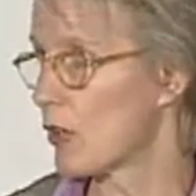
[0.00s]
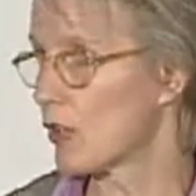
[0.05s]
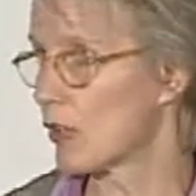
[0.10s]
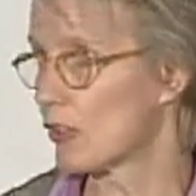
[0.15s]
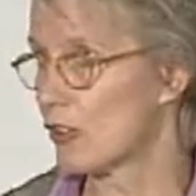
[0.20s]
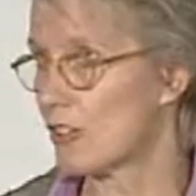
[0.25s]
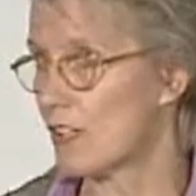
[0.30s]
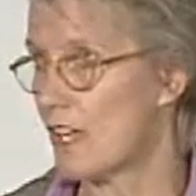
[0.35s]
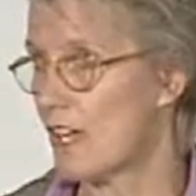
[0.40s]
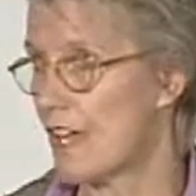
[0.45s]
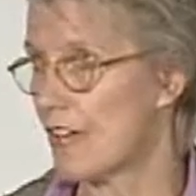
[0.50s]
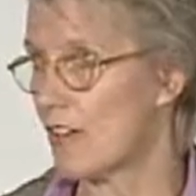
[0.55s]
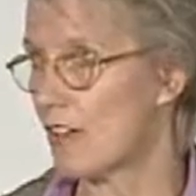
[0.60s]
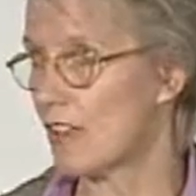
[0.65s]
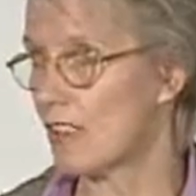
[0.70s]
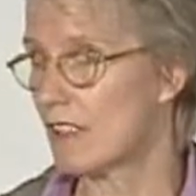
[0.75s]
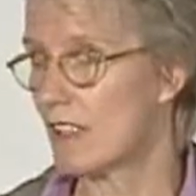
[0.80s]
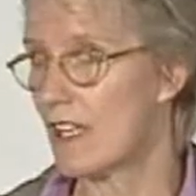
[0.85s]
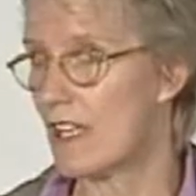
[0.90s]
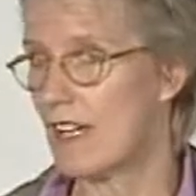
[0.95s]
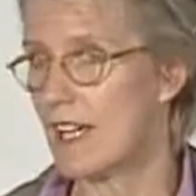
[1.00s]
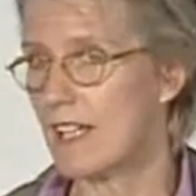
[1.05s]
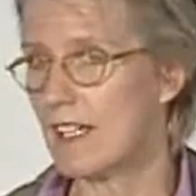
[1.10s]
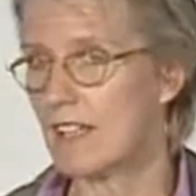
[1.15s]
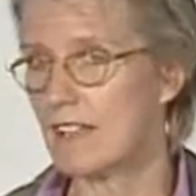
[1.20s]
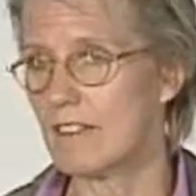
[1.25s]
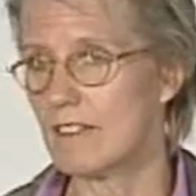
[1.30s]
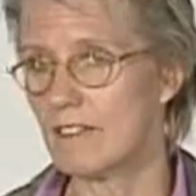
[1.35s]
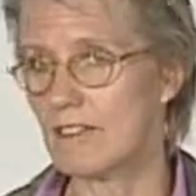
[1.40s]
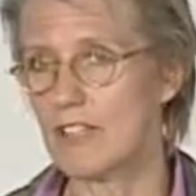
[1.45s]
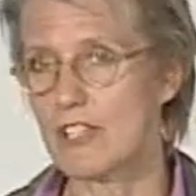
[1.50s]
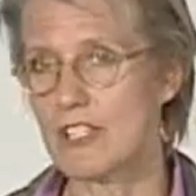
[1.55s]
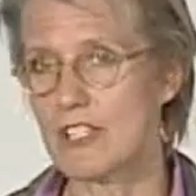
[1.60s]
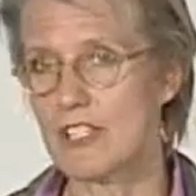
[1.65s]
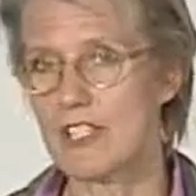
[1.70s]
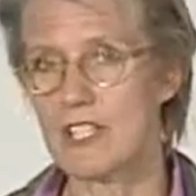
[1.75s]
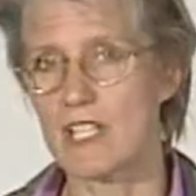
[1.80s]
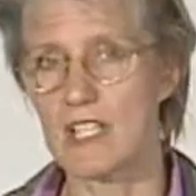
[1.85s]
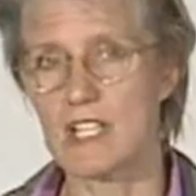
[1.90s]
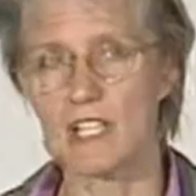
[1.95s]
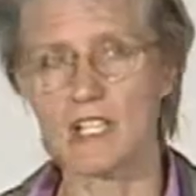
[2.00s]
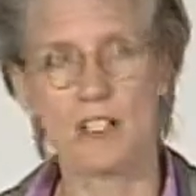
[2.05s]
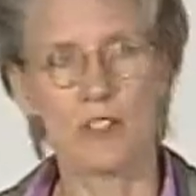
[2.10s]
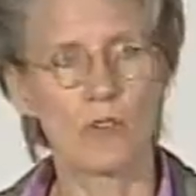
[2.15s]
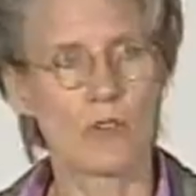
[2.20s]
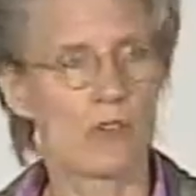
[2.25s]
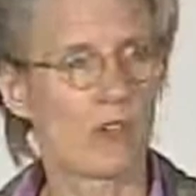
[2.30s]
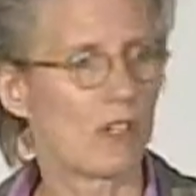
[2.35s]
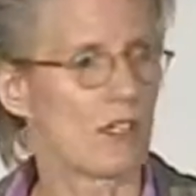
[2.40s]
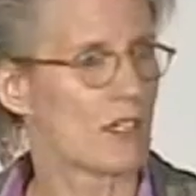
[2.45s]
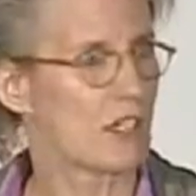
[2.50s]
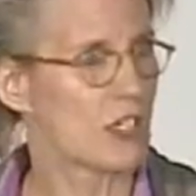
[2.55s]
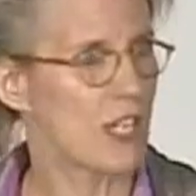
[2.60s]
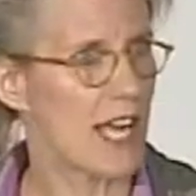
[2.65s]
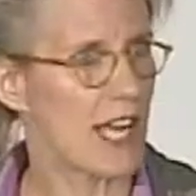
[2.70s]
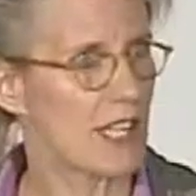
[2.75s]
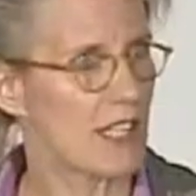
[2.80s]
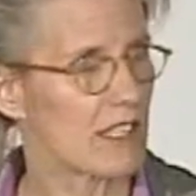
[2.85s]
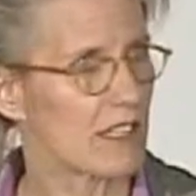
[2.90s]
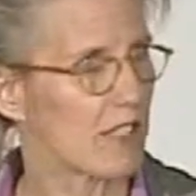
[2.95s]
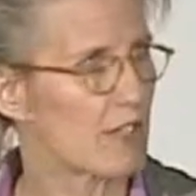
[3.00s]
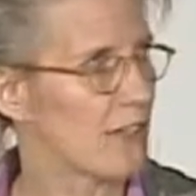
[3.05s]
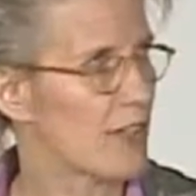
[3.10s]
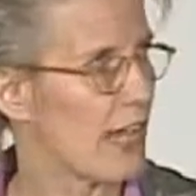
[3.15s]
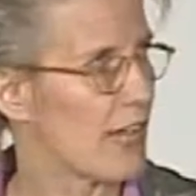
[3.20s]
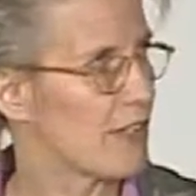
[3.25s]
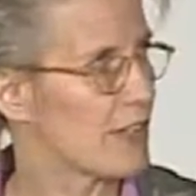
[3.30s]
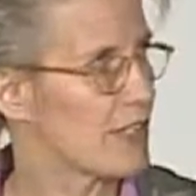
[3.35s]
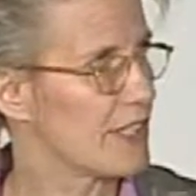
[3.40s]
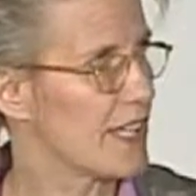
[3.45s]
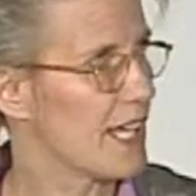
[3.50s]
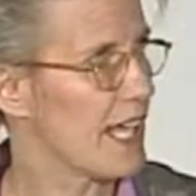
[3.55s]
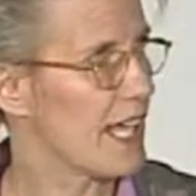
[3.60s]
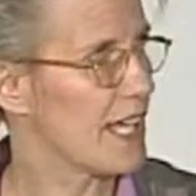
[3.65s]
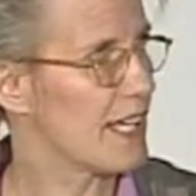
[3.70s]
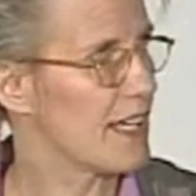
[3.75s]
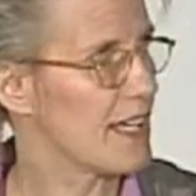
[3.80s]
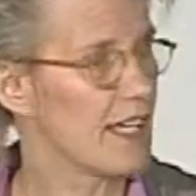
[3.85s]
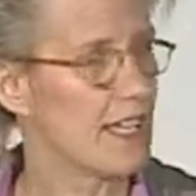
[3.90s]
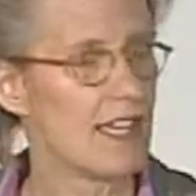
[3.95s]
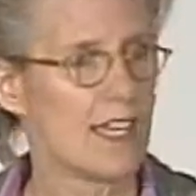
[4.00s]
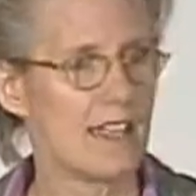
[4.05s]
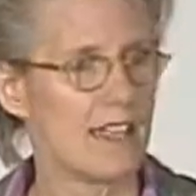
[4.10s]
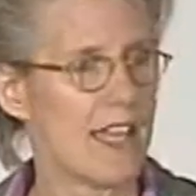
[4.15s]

or look at online first thing, or check throughout the day,